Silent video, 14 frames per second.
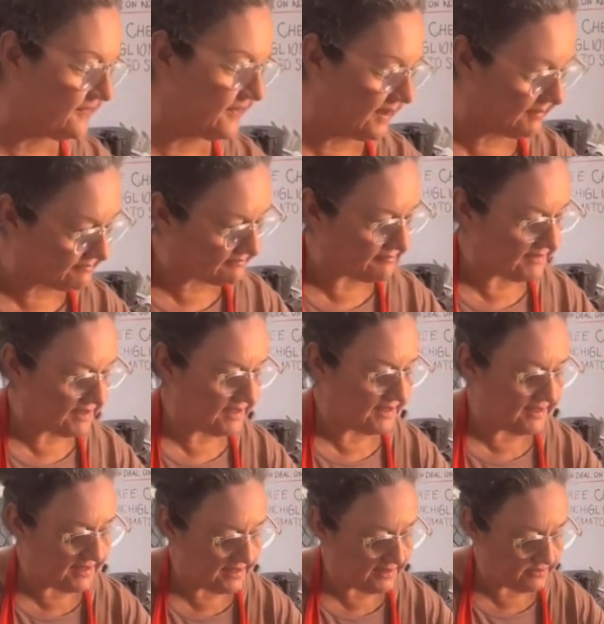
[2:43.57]
I'm
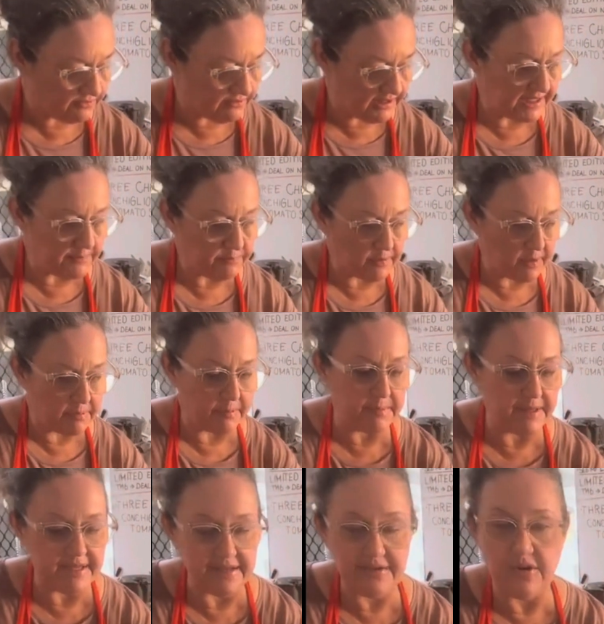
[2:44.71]
really
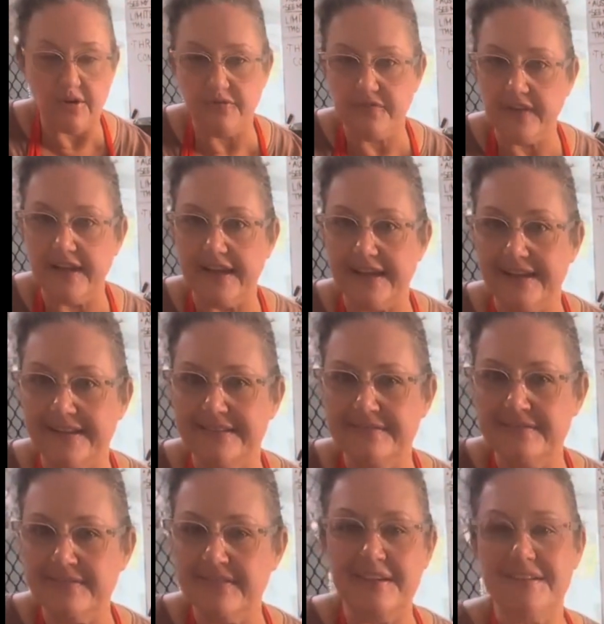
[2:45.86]
probably not feeling
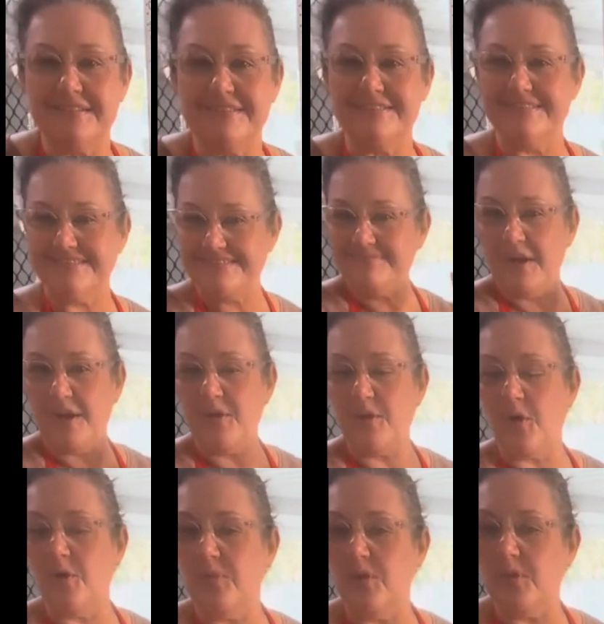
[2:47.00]
my
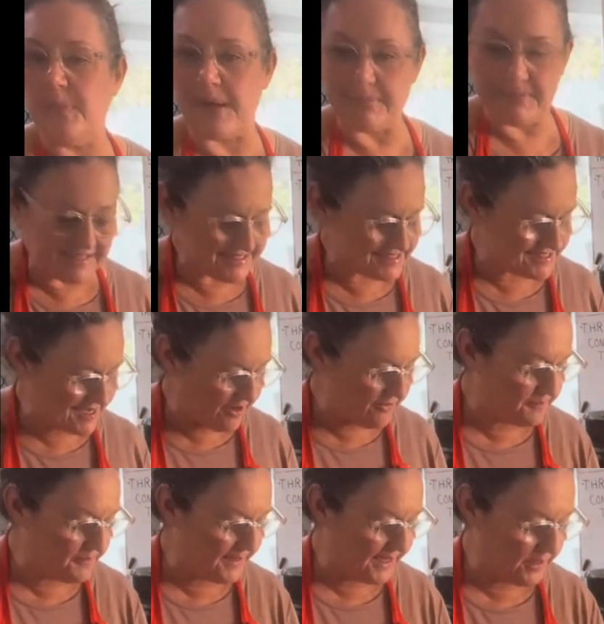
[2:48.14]
normal bubbly
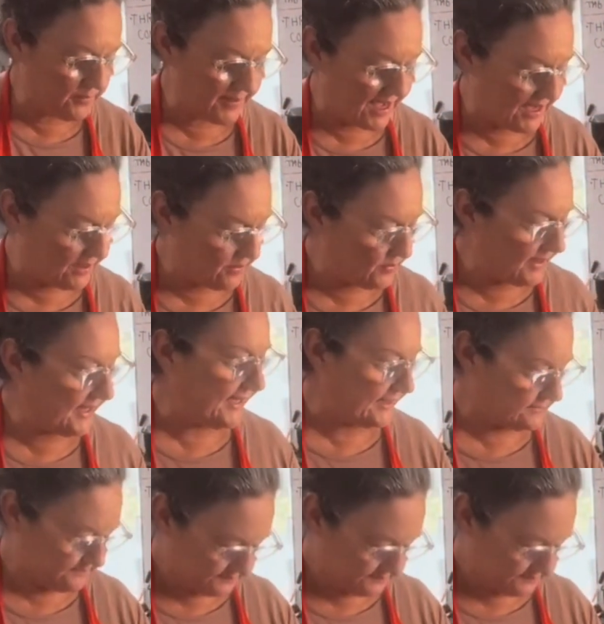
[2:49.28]
self, but here we are, we're here.